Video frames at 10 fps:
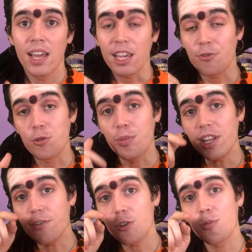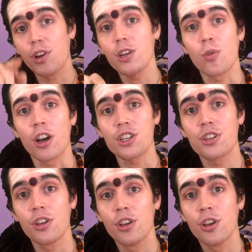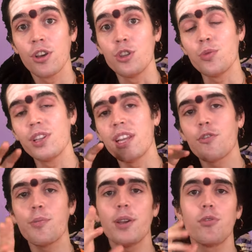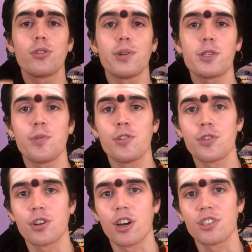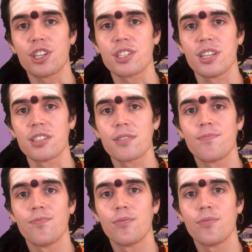If you believe you're brainwashed, you will never be able to experience your consciousness.